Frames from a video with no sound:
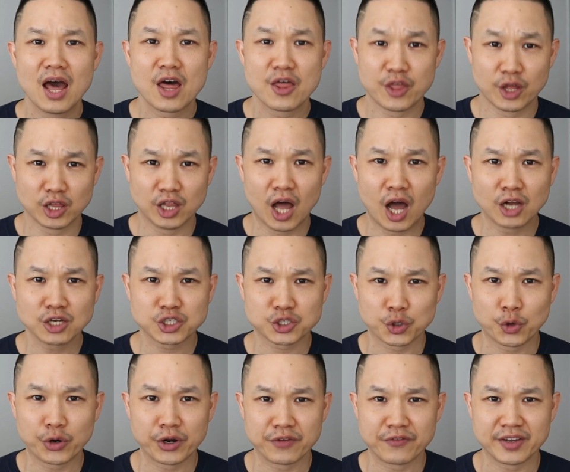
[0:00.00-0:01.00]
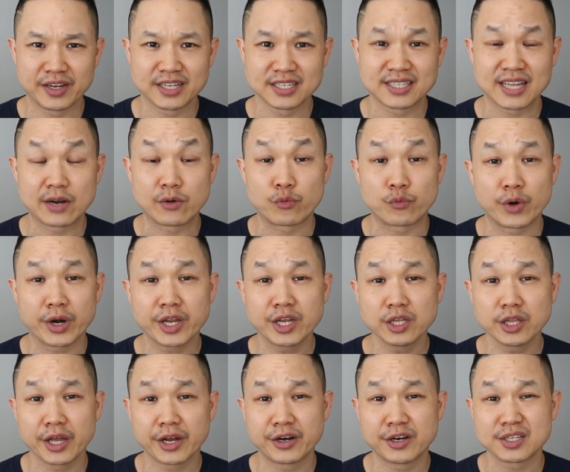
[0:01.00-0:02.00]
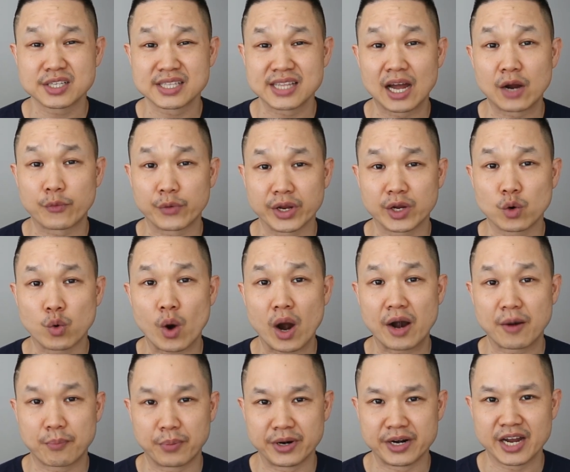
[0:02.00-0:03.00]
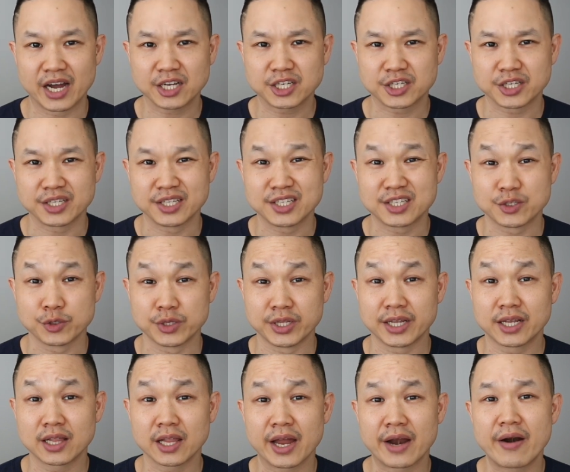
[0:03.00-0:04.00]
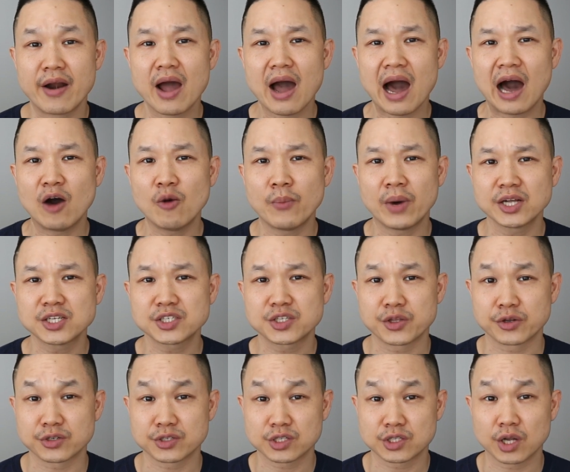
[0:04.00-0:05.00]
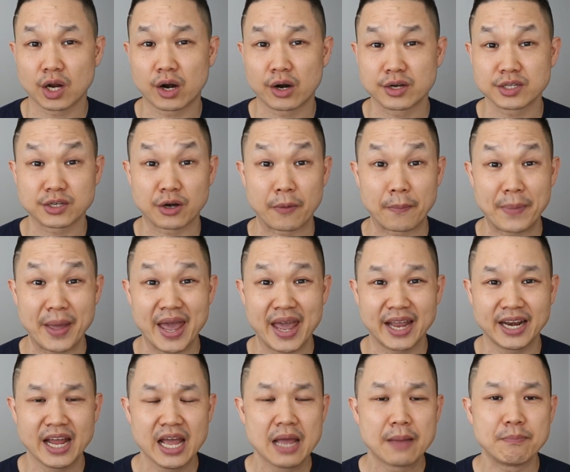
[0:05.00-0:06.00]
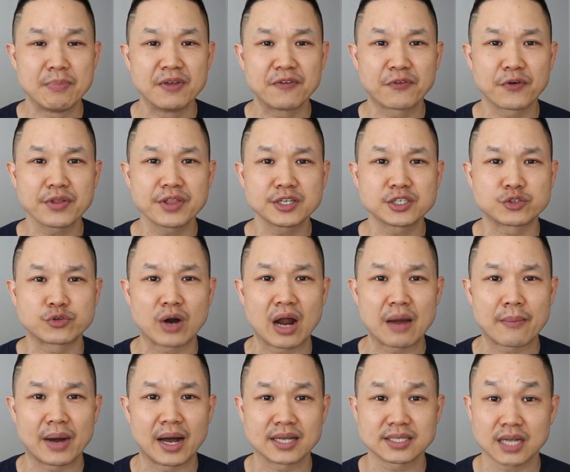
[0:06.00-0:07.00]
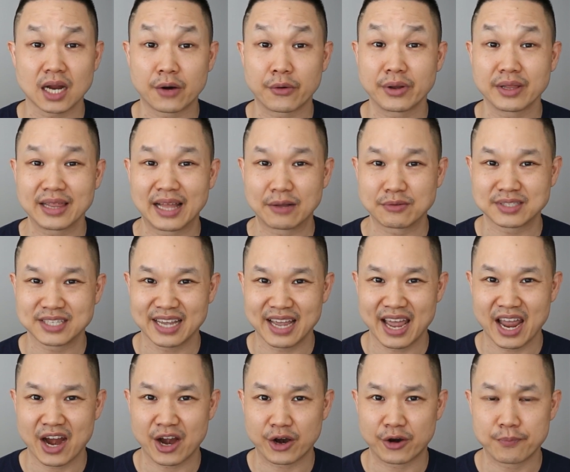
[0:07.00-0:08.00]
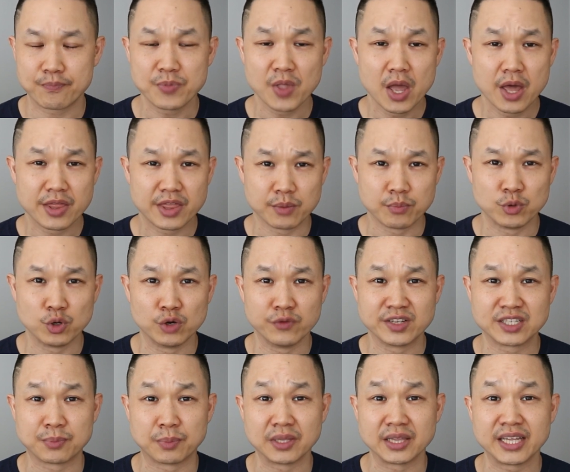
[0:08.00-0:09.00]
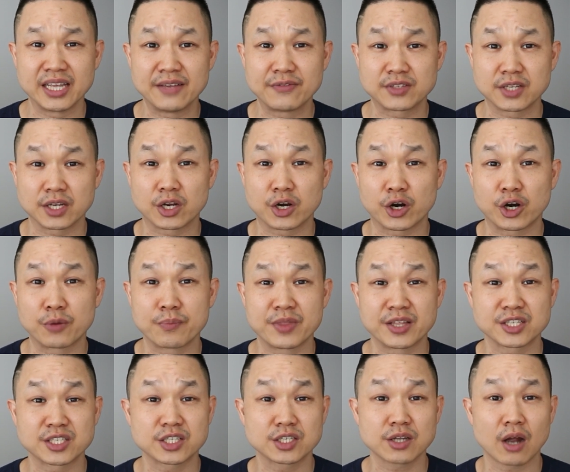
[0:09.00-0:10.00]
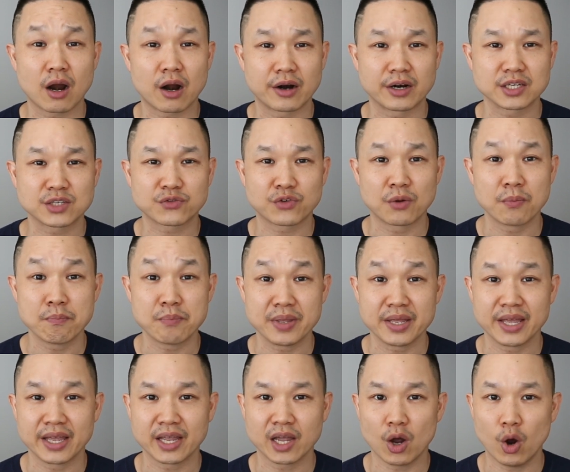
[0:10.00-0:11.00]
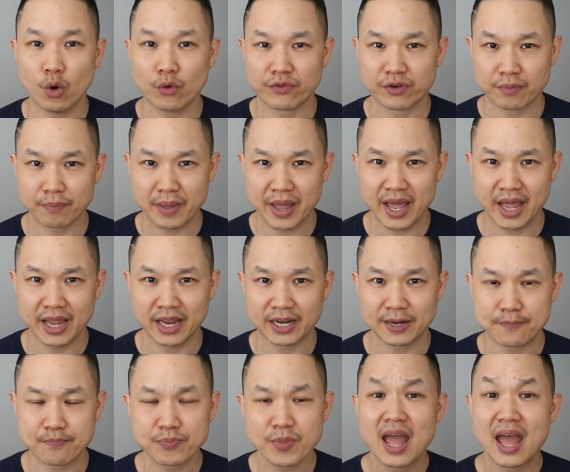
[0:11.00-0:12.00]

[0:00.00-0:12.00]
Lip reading: The long short of it is that regulators now require productions to declare how much their stars are paid before the dramas are allowed to air. The move is believed to curb the stars from being overpaid.